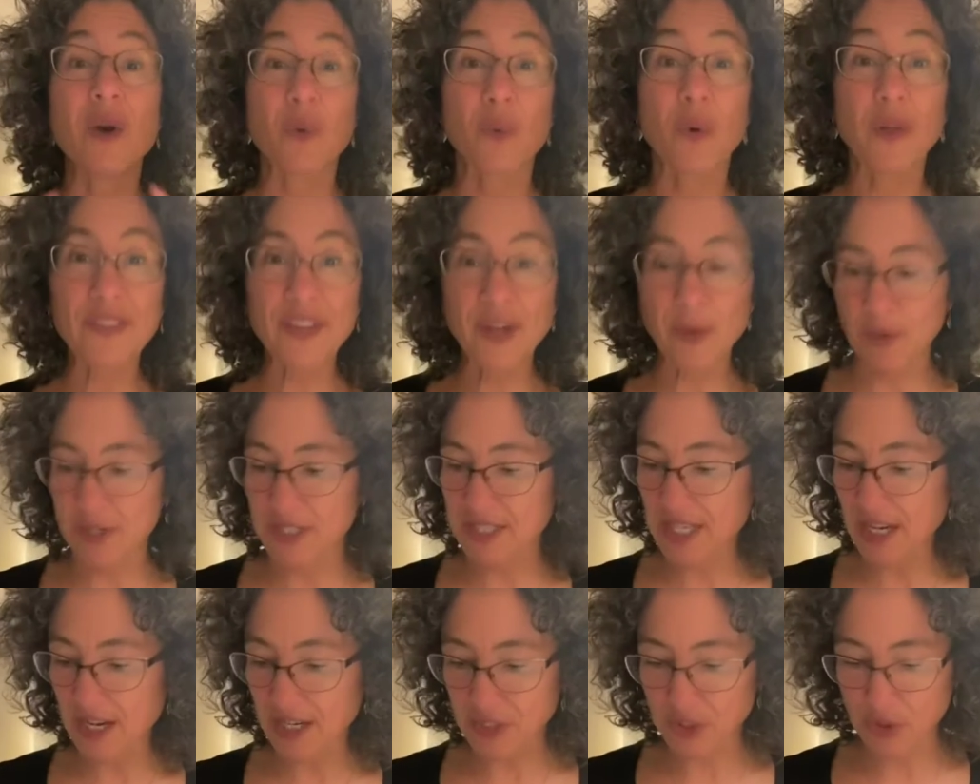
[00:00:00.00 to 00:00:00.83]
One thing I
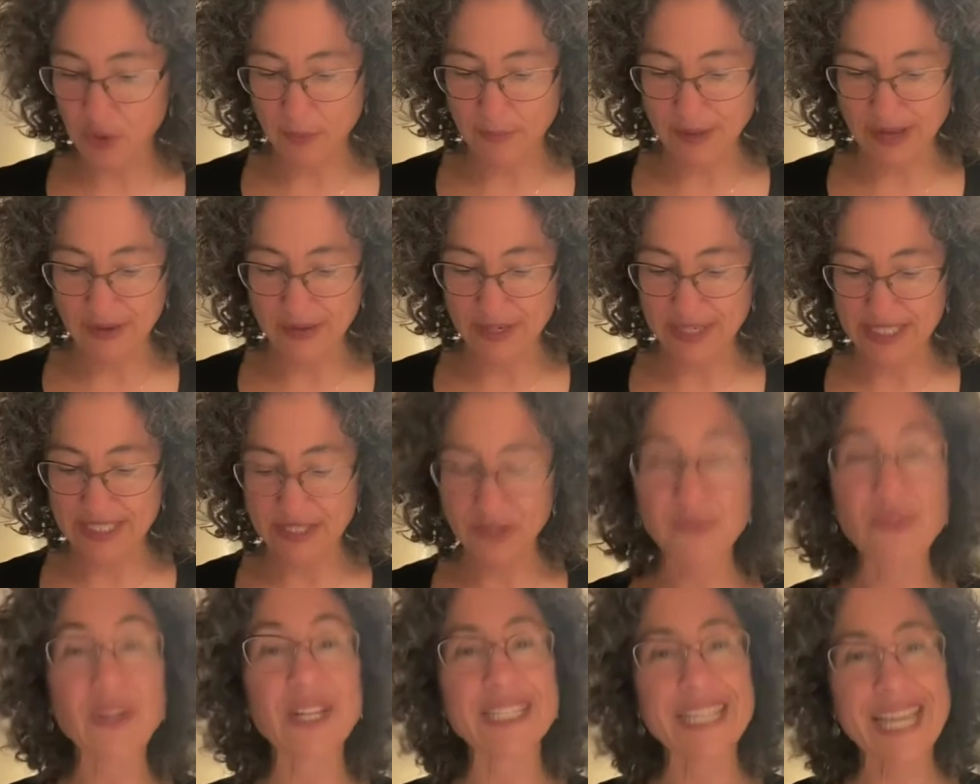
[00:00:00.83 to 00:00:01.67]
want to talk to you about is
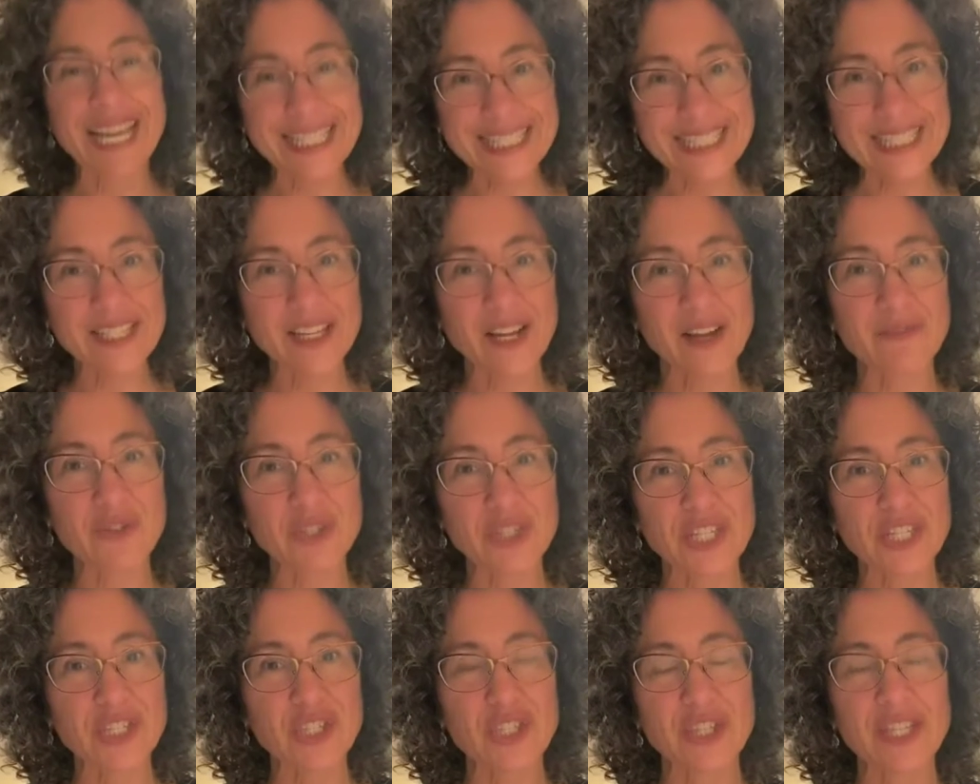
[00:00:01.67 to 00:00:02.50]
a fantastic
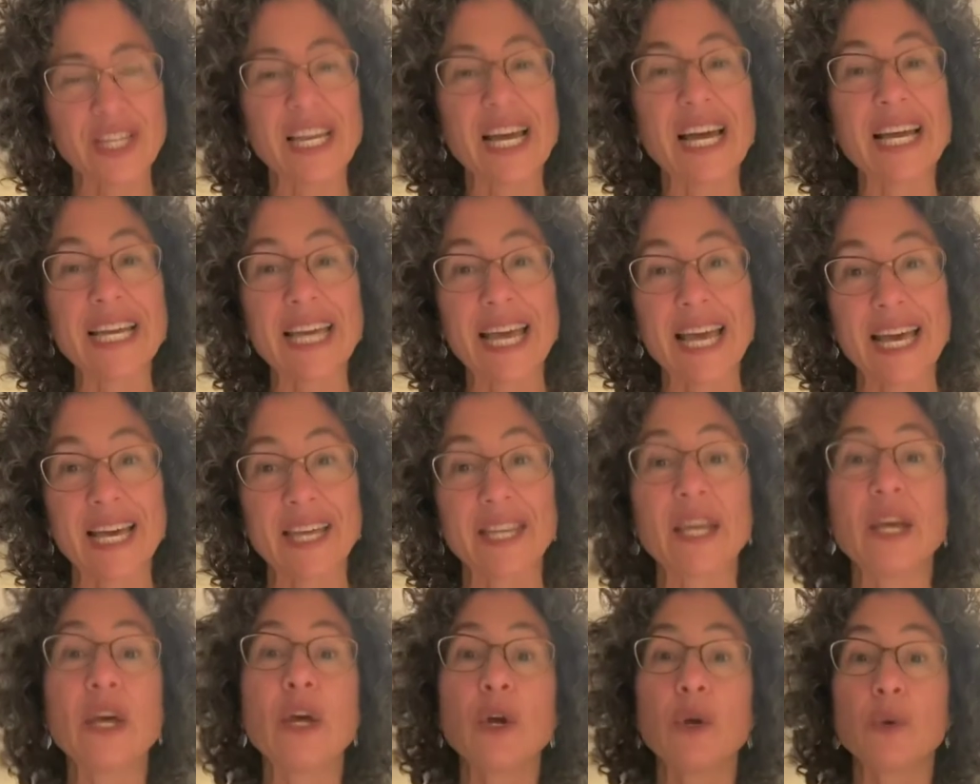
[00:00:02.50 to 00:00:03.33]
conversation that I
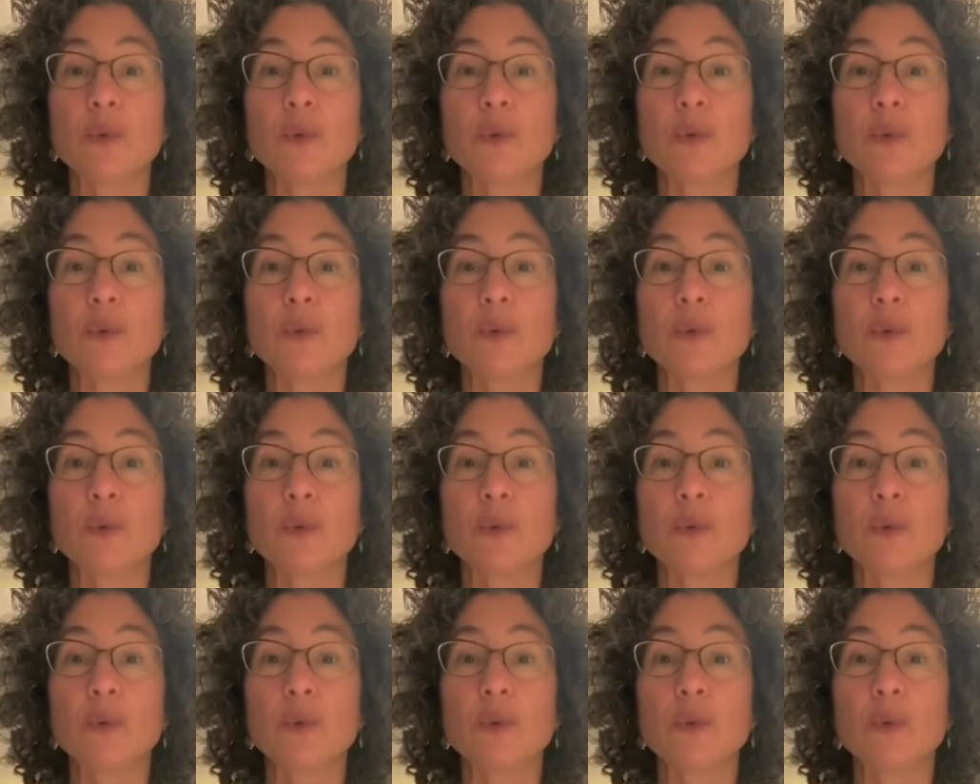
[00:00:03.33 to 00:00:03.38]
had